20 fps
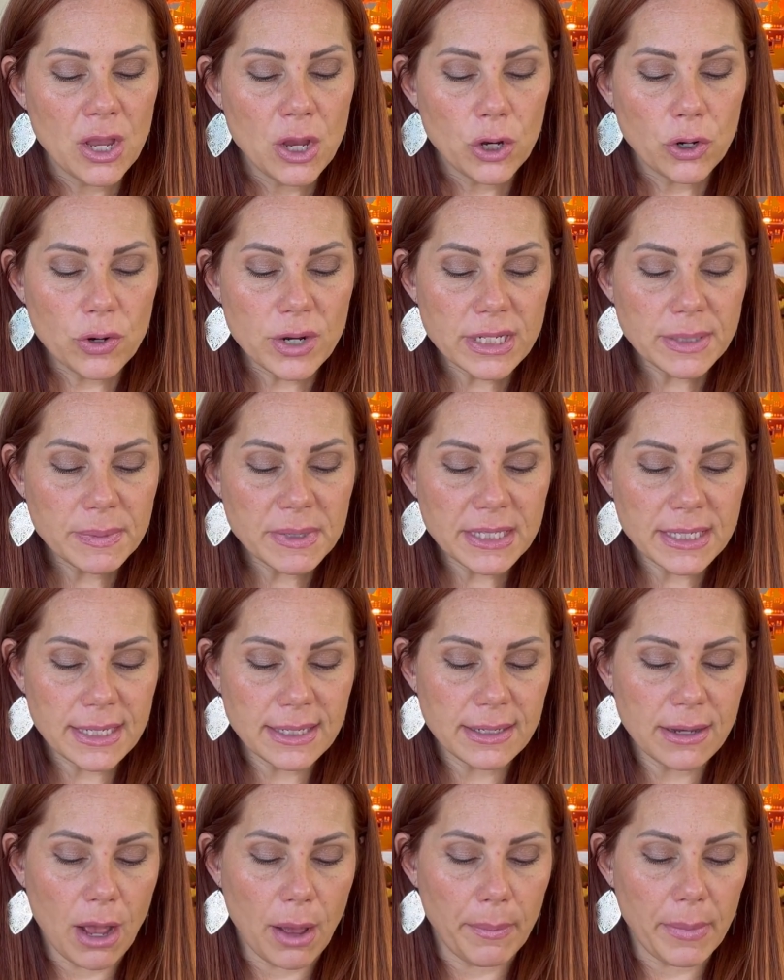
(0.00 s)
Christmas is
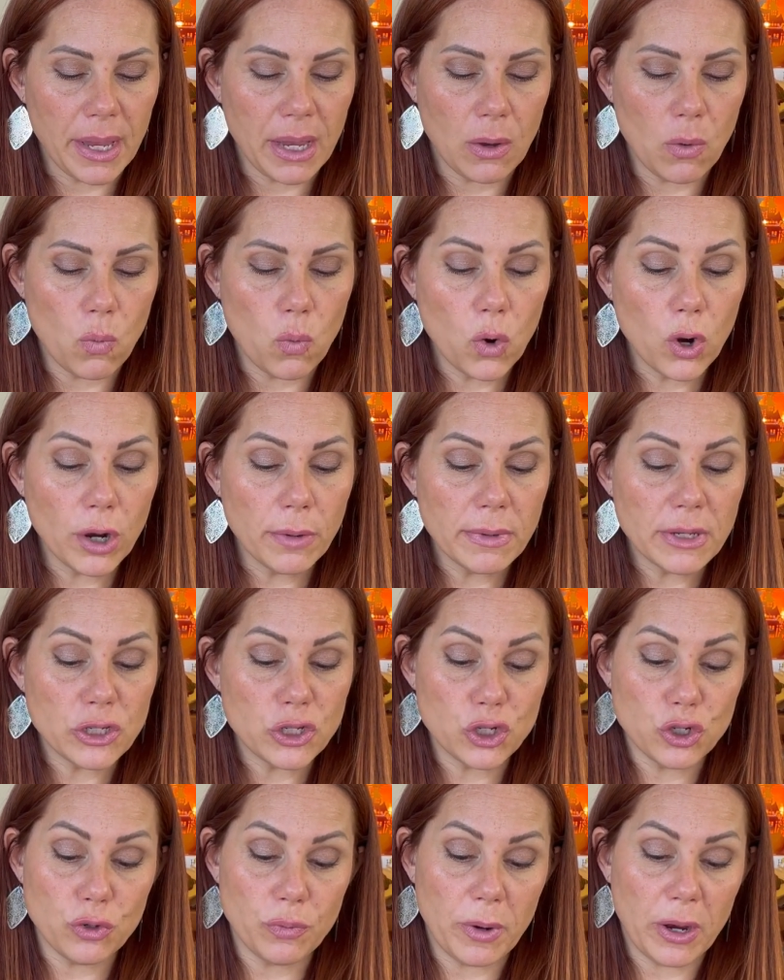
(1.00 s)
coming. Warm
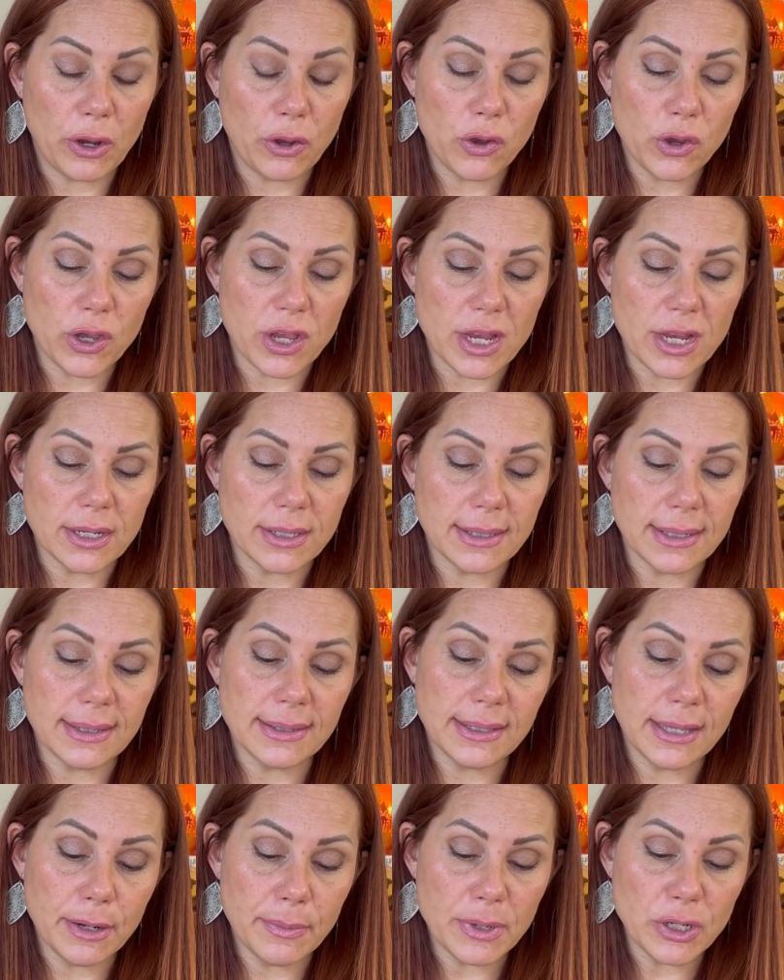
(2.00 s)
gingerbread cookies,
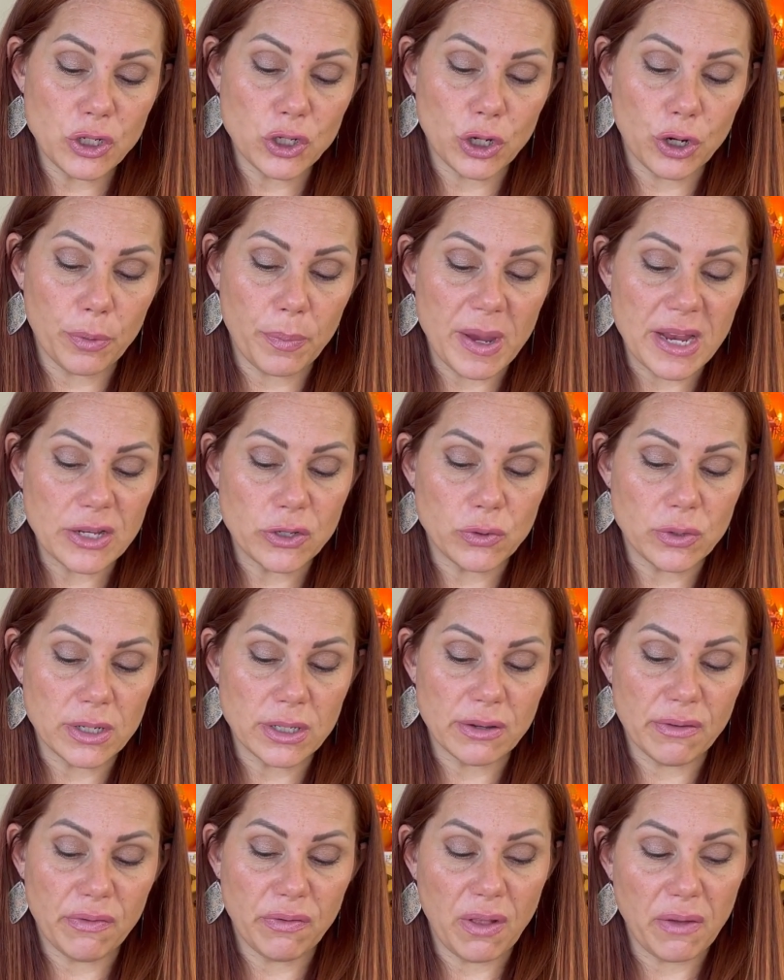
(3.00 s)
cinnamon sugar
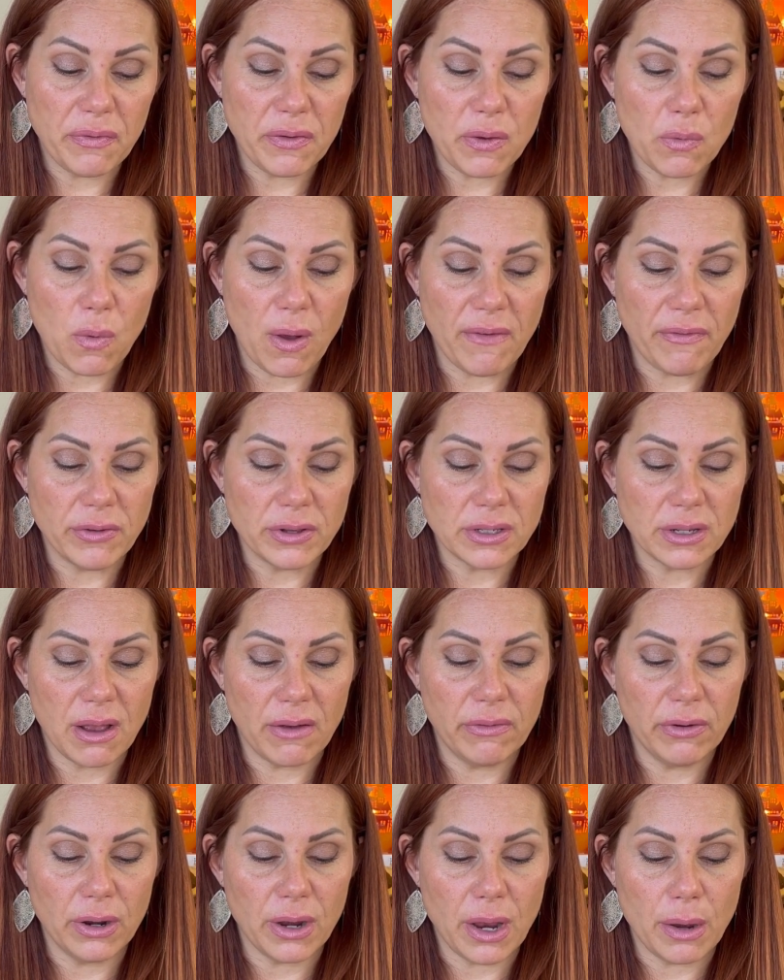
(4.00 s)
pastries, fluffy waffles
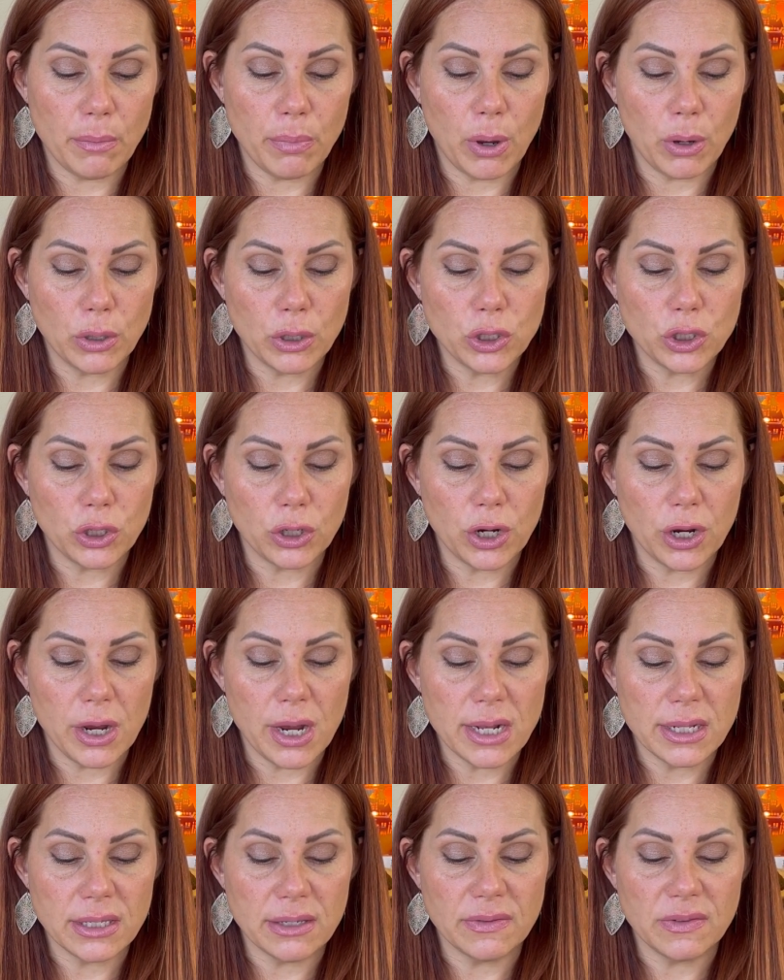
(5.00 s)
covered in powdered sugar,
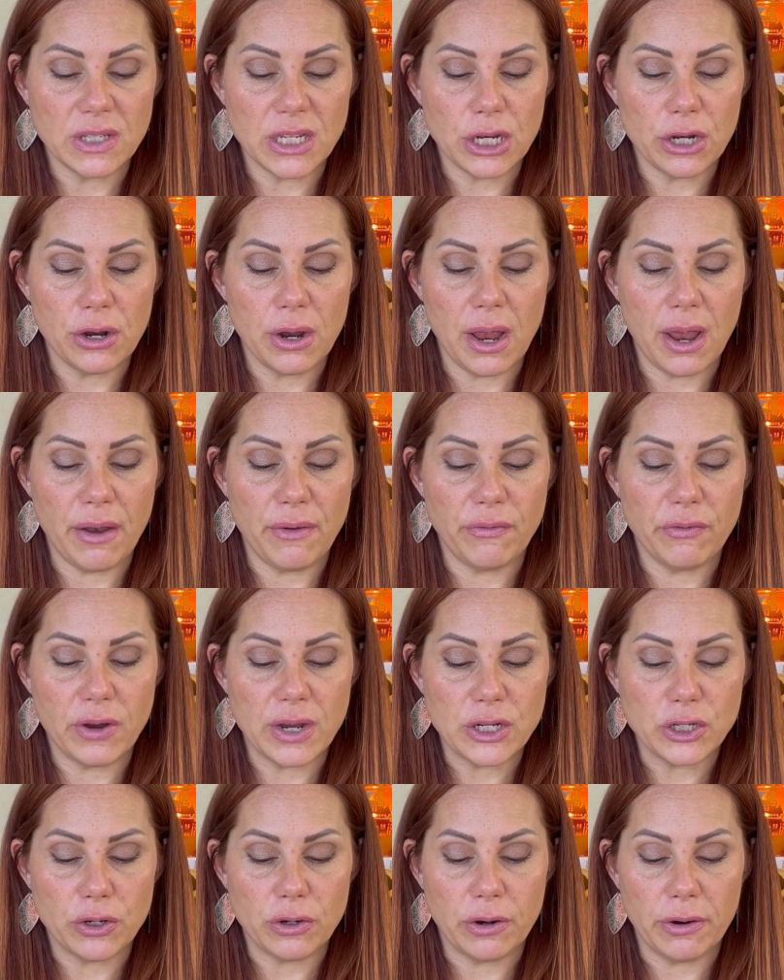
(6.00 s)
hints of cedar and
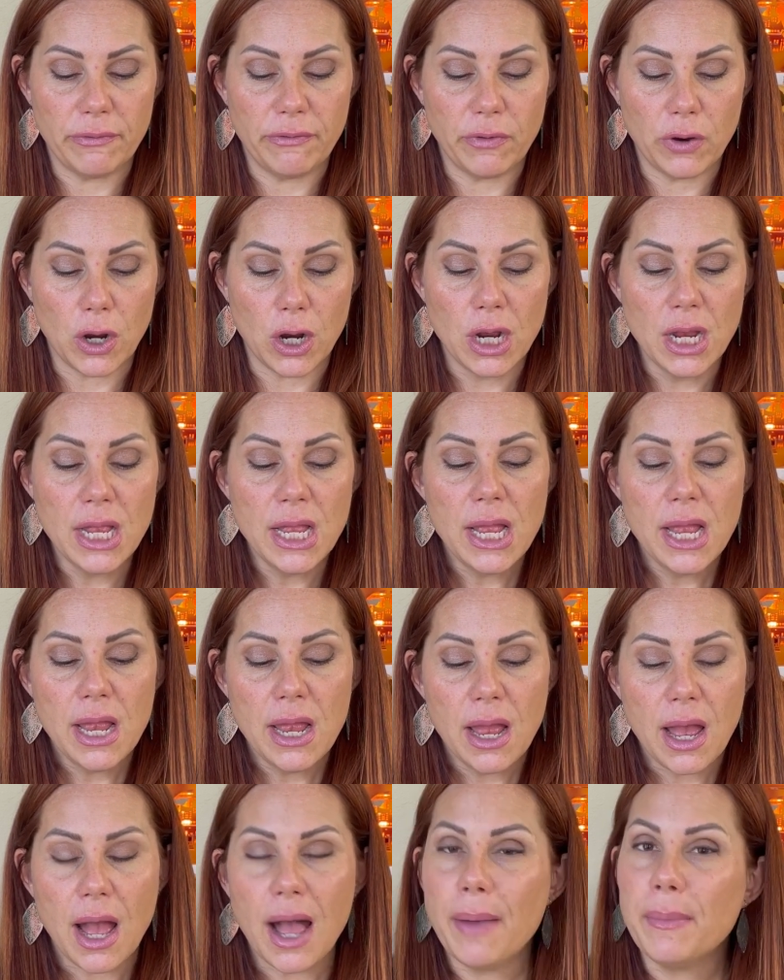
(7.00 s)
Fraser fir.
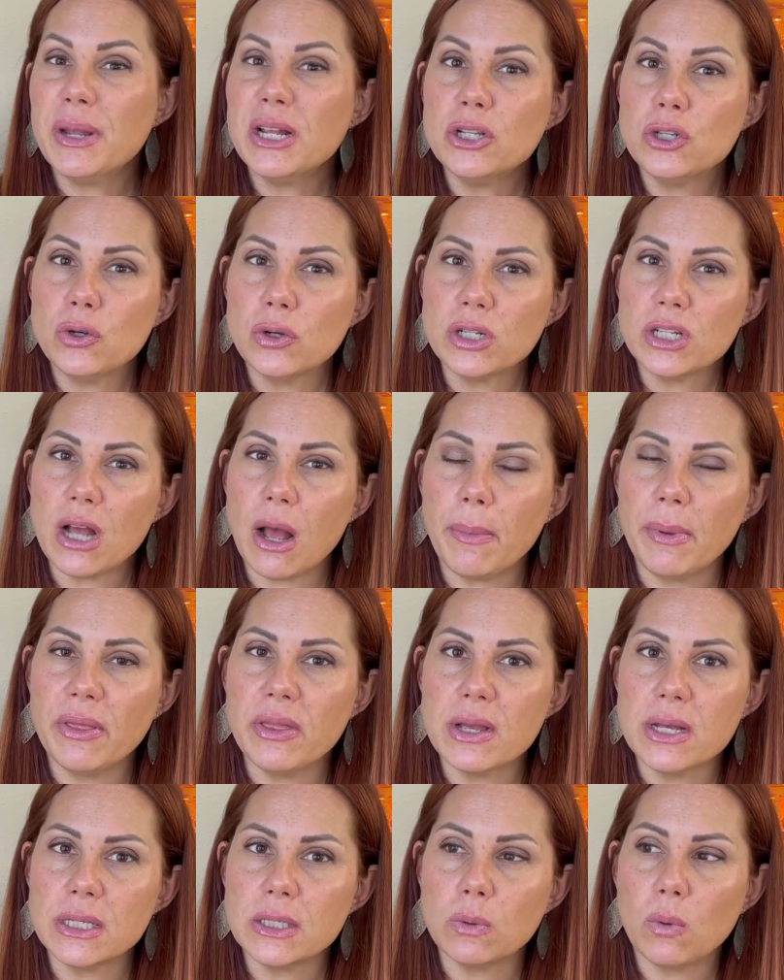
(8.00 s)
I'm going to do a tub in
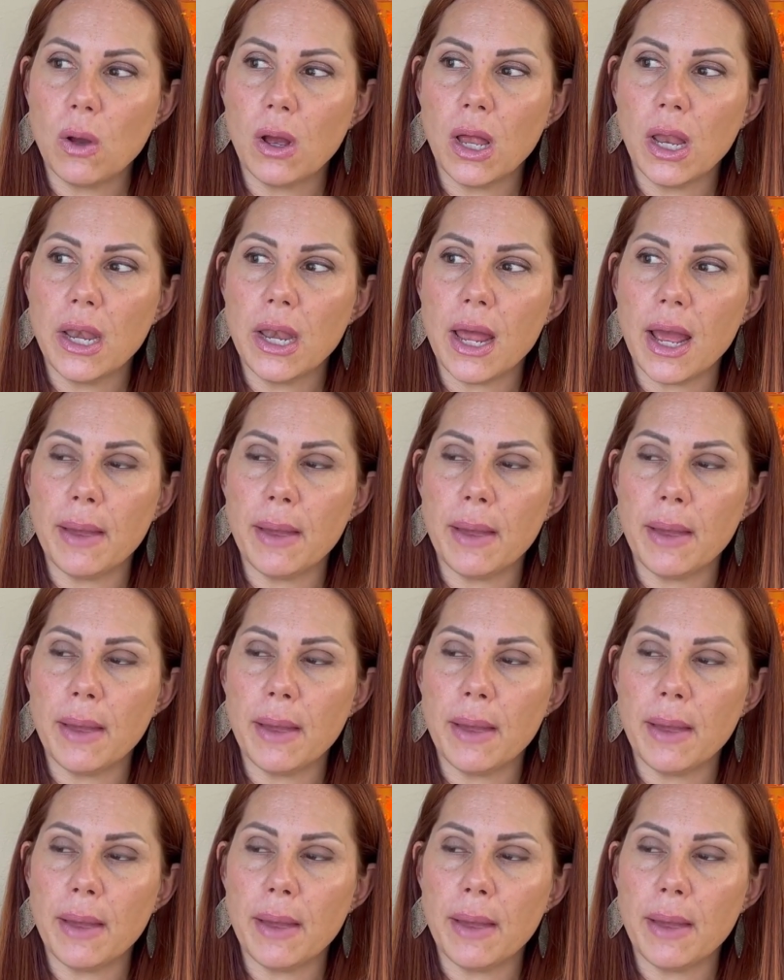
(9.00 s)
this one.